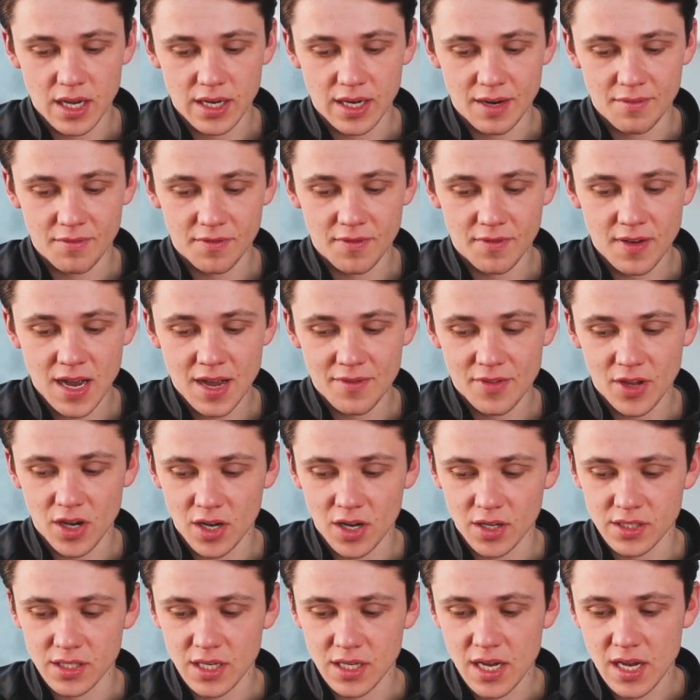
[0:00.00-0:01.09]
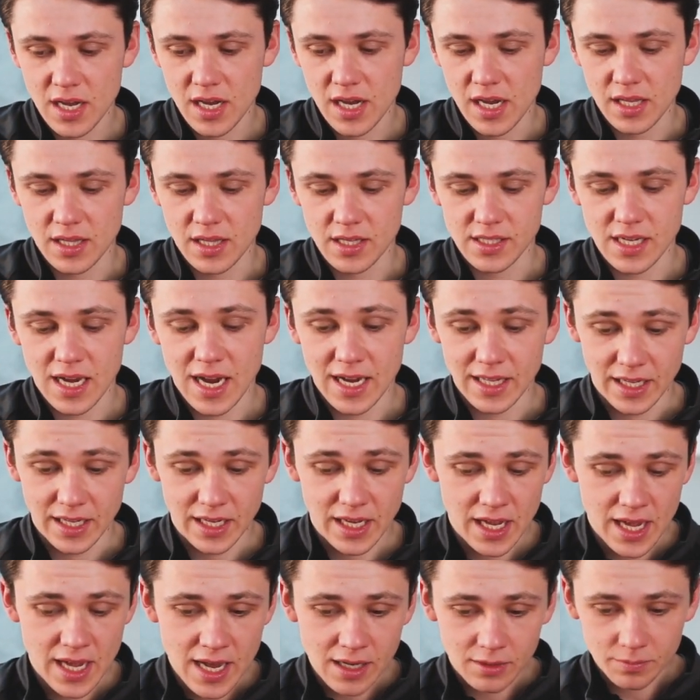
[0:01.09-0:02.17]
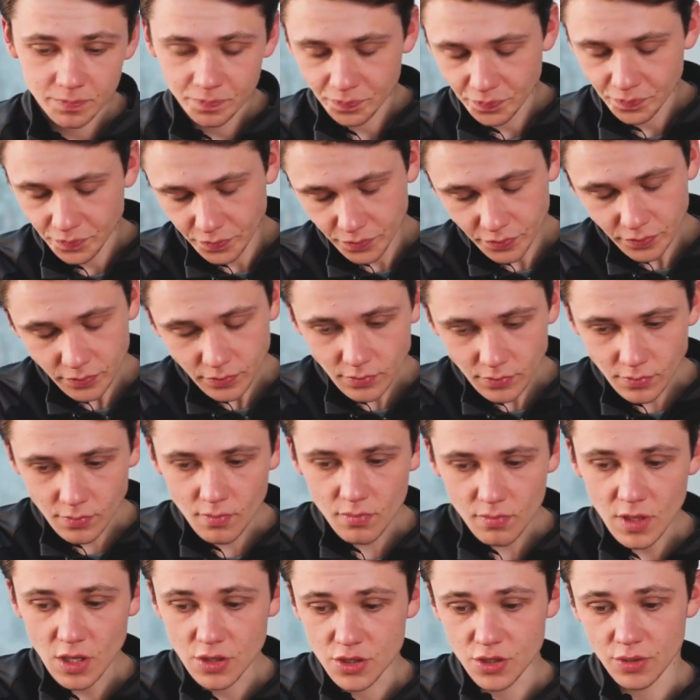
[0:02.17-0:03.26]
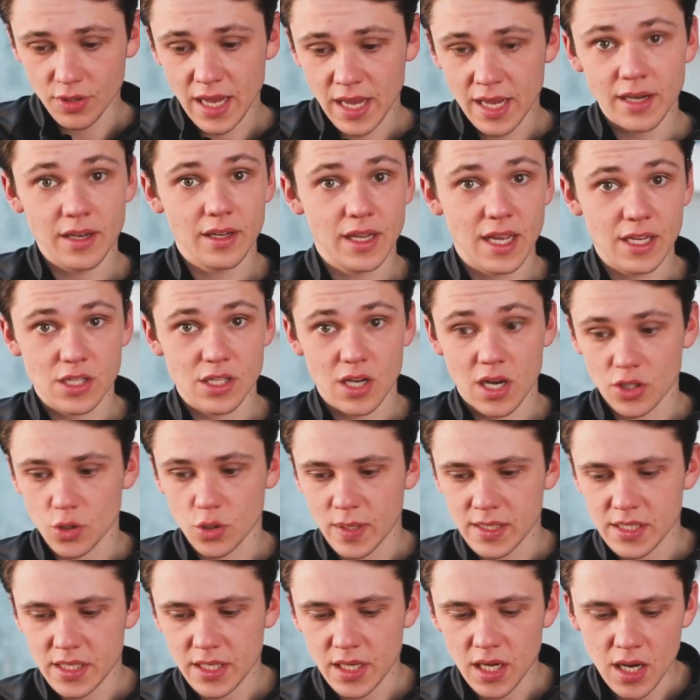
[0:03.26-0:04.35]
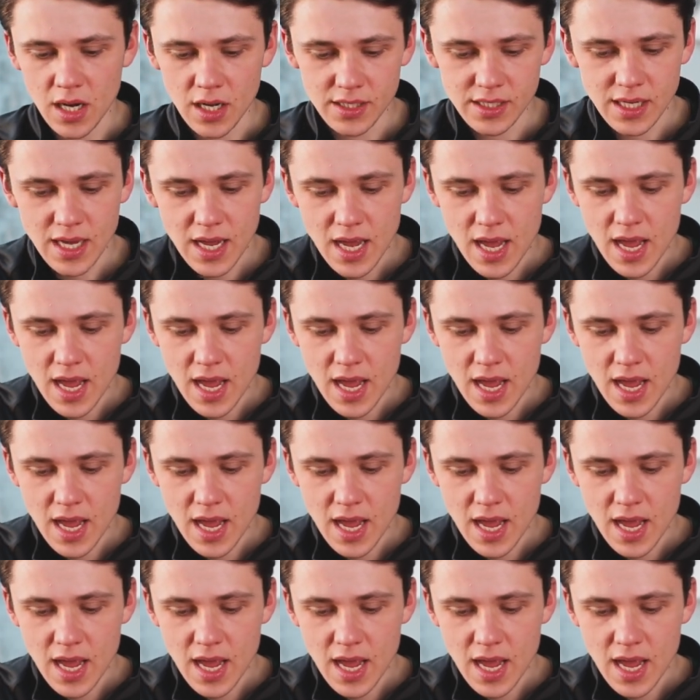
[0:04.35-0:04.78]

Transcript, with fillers: and then 5 yards either side of here. So then there's our 20 yards.